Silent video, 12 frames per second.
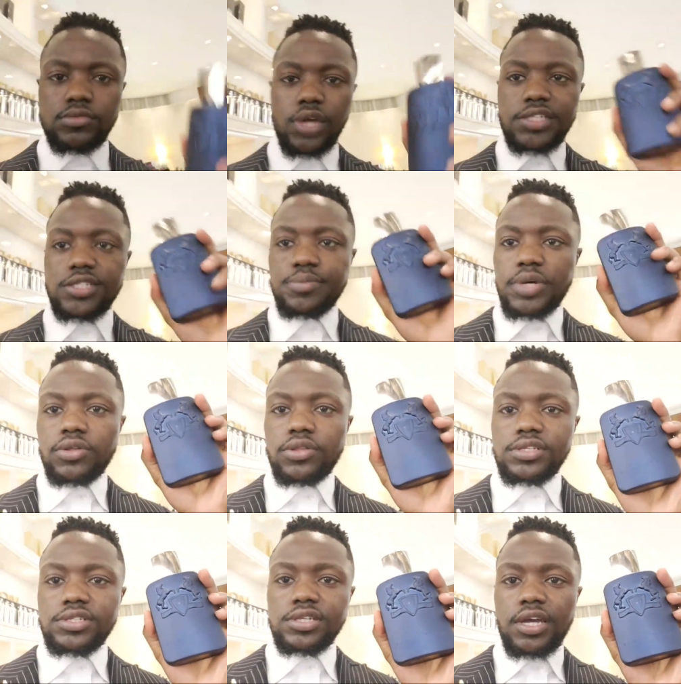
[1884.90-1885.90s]
I smelled
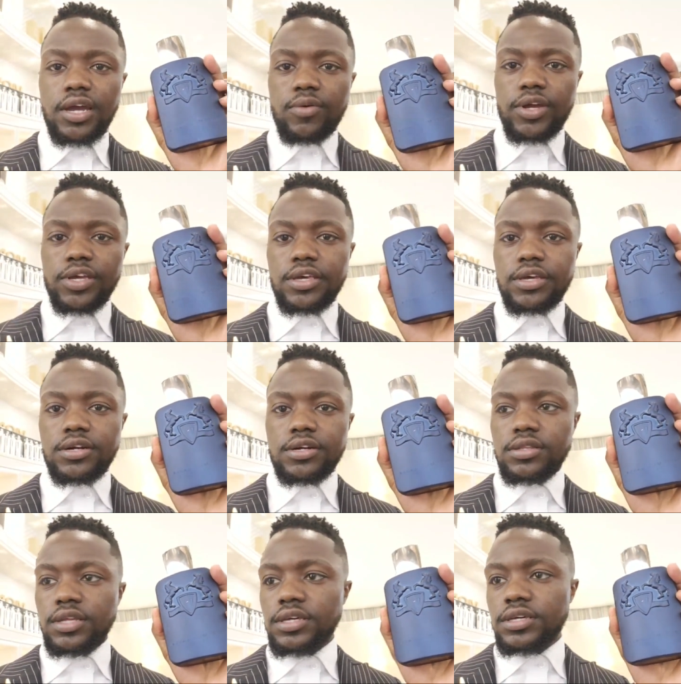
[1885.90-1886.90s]
this guy right here,
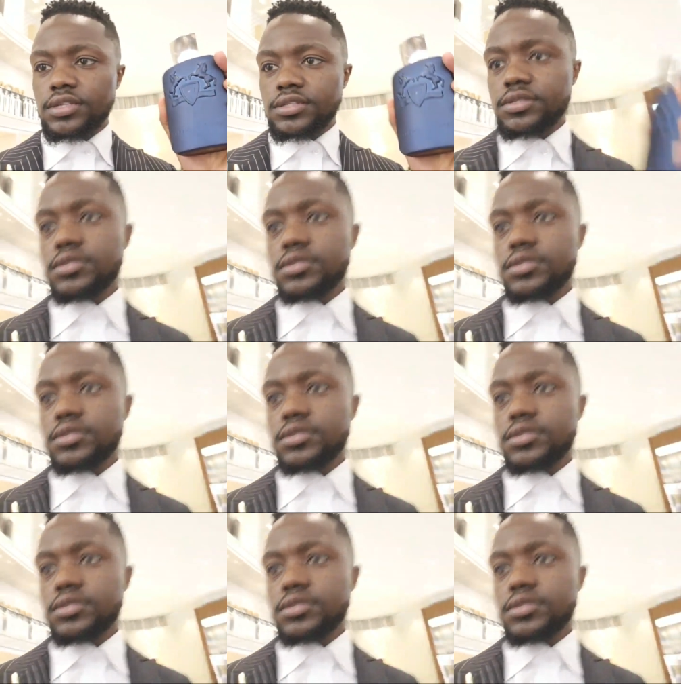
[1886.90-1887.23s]
Layton.